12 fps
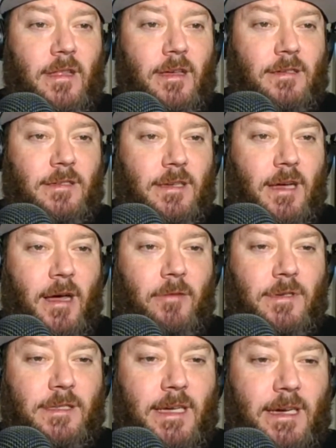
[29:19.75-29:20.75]
This I
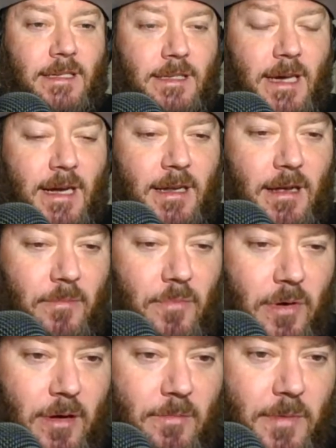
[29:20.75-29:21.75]
was excited
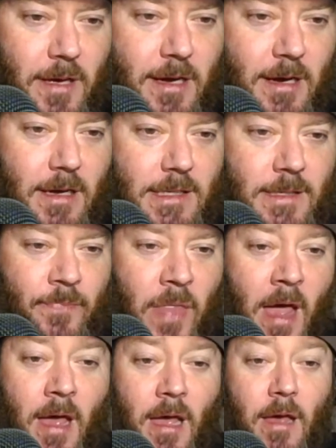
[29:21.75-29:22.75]
about because
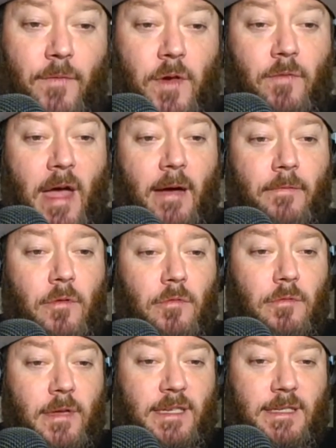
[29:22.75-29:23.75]
if you've ever
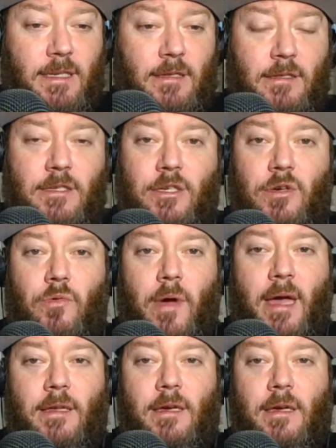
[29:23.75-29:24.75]
listened to
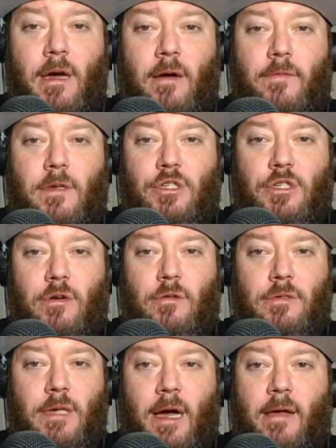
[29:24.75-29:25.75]
any of the
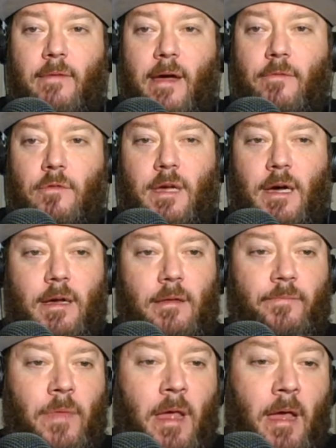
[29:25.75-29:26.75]
shows I have ever done,